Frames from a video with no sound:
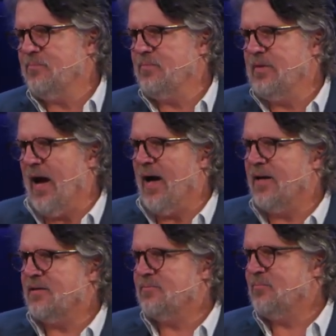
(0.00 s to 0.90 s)
That,
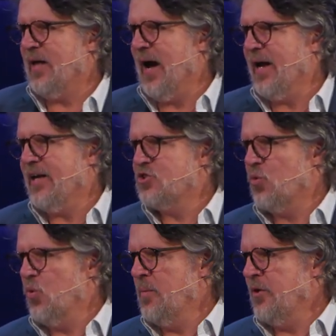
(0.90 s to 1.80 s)
that is a
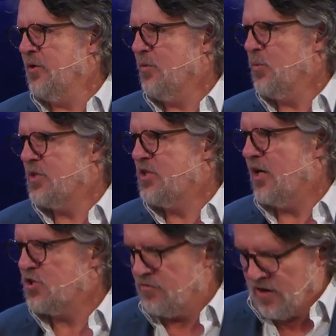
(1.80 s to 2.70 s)
woman with the
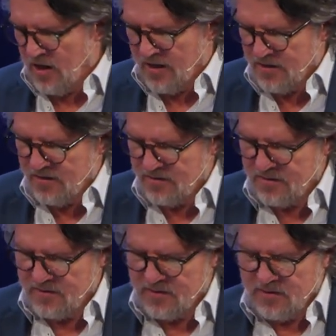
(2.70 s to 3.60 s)
touch of God.
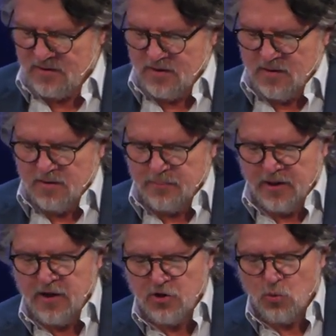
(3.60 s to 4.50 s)
But
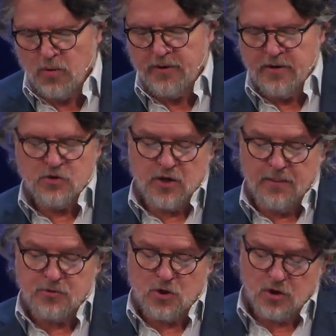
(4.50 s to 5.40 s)
another woman in the same
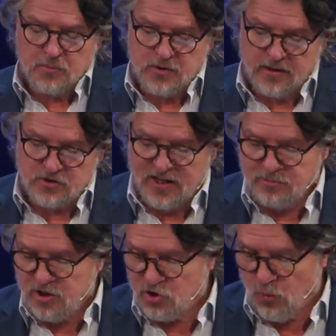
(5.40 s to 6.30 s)
circumstance, same
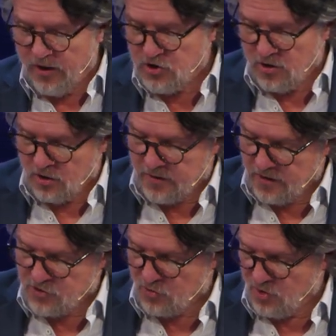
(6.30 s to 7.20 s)
situation, her
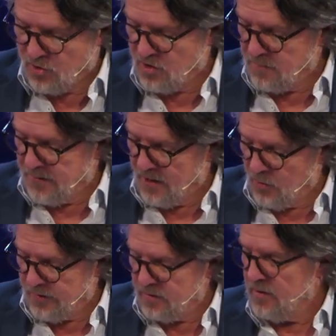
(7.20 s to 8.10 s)
kids are growing up now
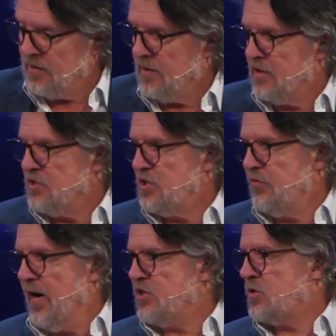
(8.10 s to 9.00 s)
and she
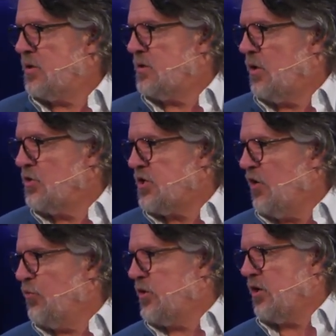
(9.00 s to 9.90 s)
finds
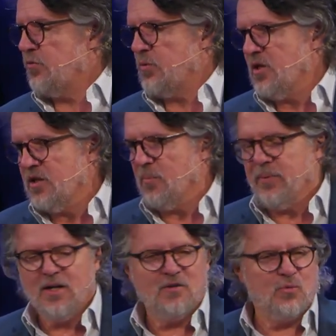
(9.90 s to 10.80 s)
herself with a little
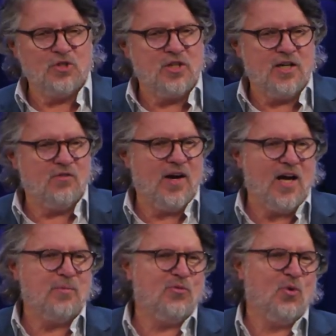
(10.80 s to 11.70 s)
bit of what she never
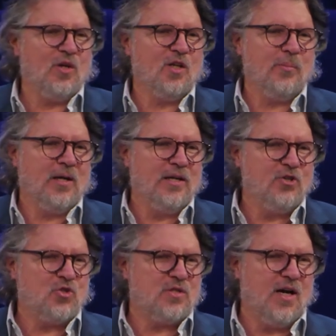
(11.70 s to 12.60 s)
had before, a little bit of
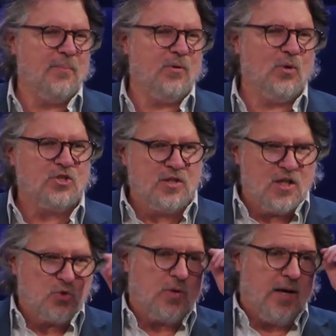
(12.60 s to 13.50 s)
leisure time. And what she
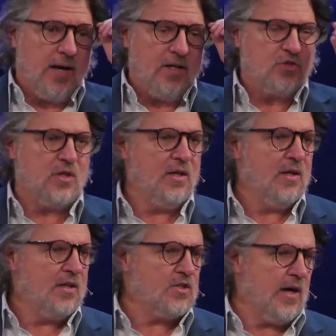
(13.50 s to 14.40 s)
does with that is
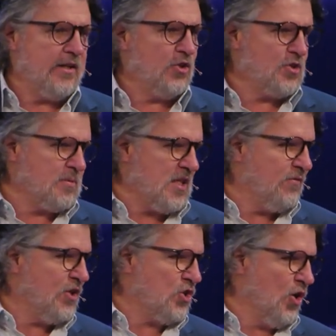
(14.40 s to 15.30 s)
decide there's some
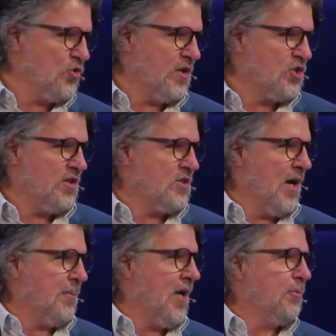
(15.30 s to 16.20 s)
TV shows that she's
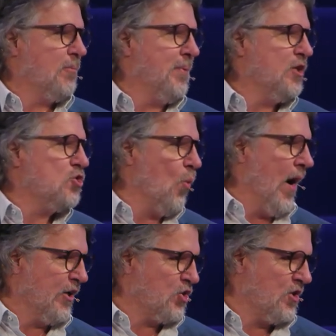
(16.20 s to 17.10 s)
not been able to binge
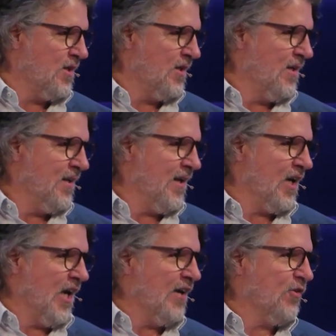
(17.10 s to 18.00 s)
watch that a
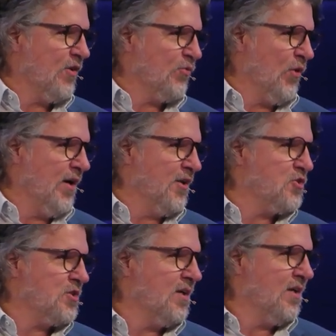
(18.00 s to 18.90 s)
lot of her
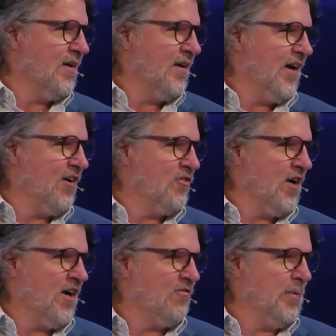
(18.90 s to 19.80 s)
friends have,
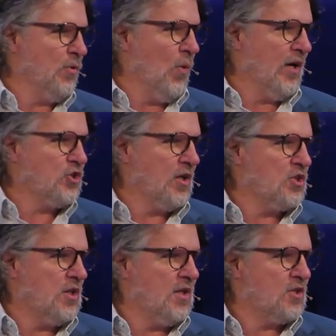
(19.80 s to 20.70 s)
have been watching.
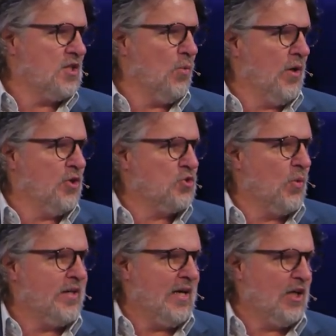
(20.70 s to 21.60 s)
She, she wonders
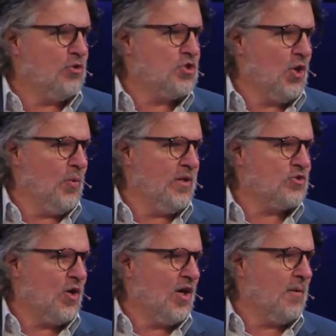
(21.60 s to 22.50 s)
what Yellowstone is
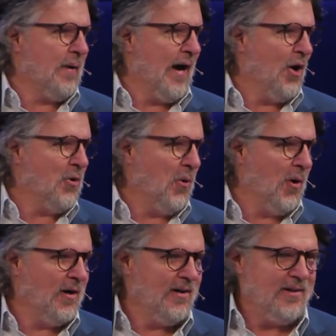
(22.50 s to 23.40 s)
all about
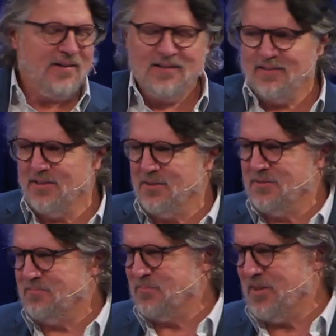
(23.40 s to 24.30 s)
or uh,
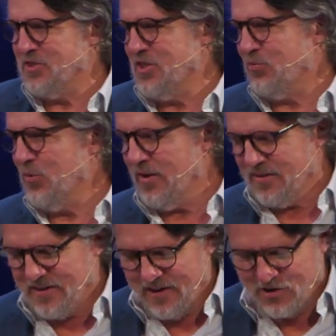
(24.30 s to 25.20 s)
these different
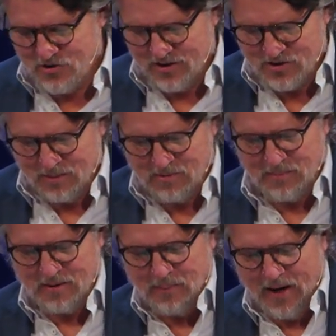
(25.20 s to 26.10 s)
things that seem to
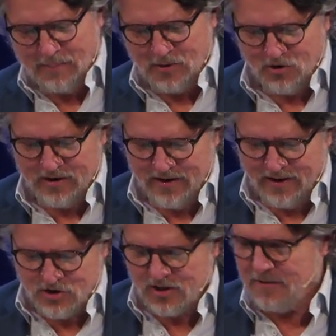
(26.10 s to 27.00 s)
be popular today. And she,